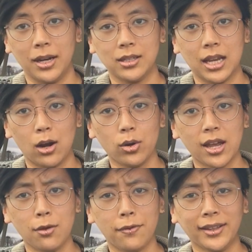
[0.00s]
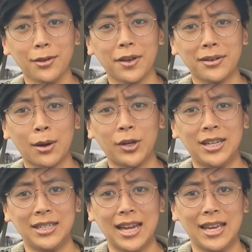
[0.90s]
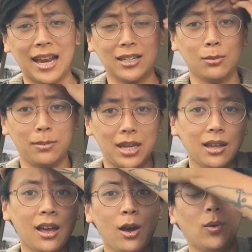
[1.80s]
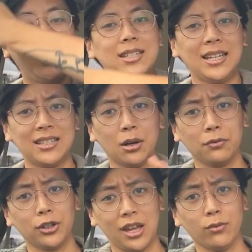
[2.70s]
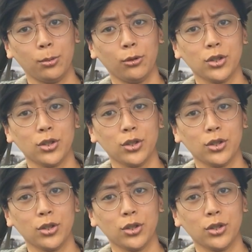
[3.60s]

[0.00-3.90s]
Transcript: And it's like, okay, you finally found out what he did, and to me, what he did is unforgivable.